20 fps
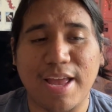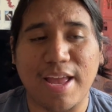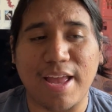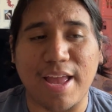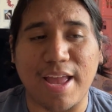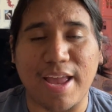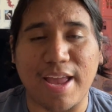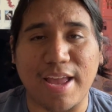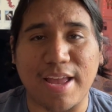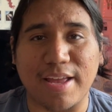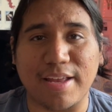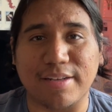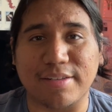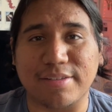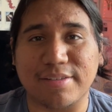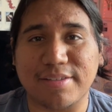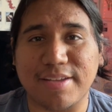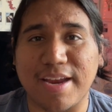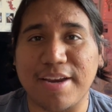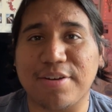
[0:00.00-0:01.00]
And
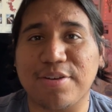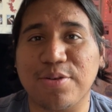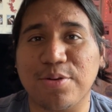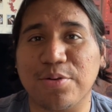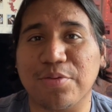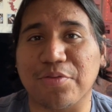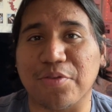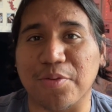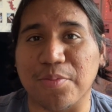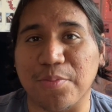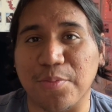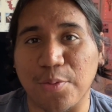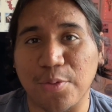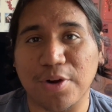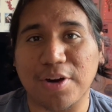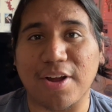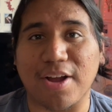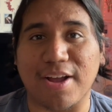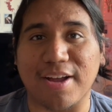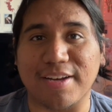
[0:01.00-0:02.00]
stay tuned for
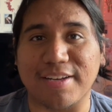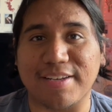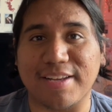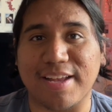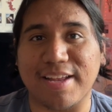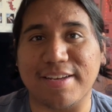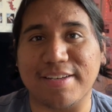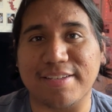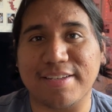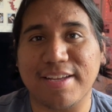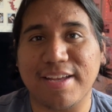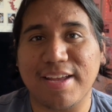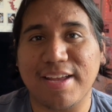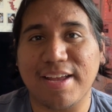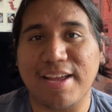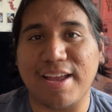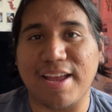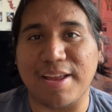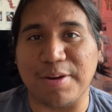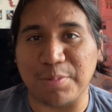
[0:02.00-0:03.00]
more content.
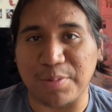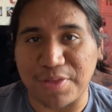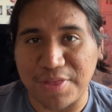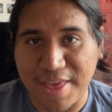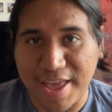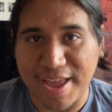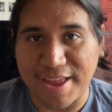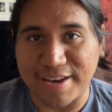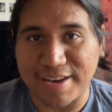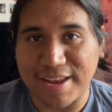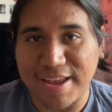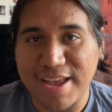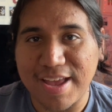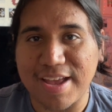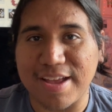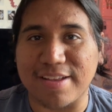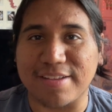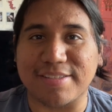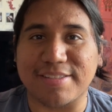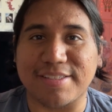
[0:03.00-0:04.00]
And with that,
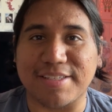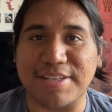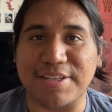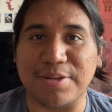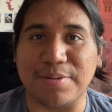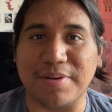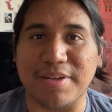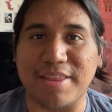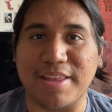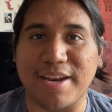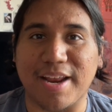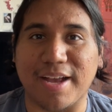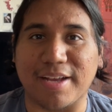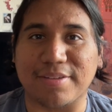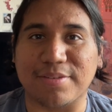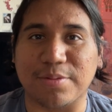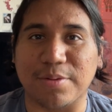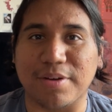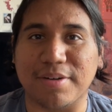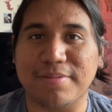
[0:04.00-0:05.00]
I'll see you in the
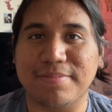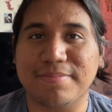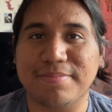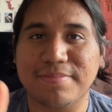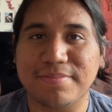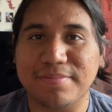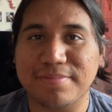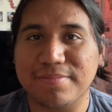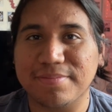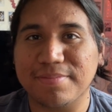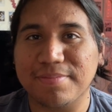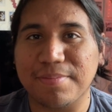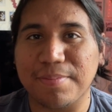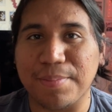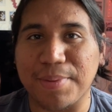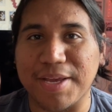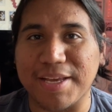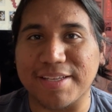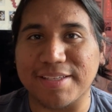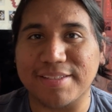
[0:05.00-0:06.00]
next one.
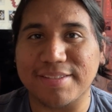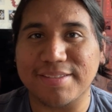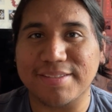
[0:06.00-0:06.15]
Peace.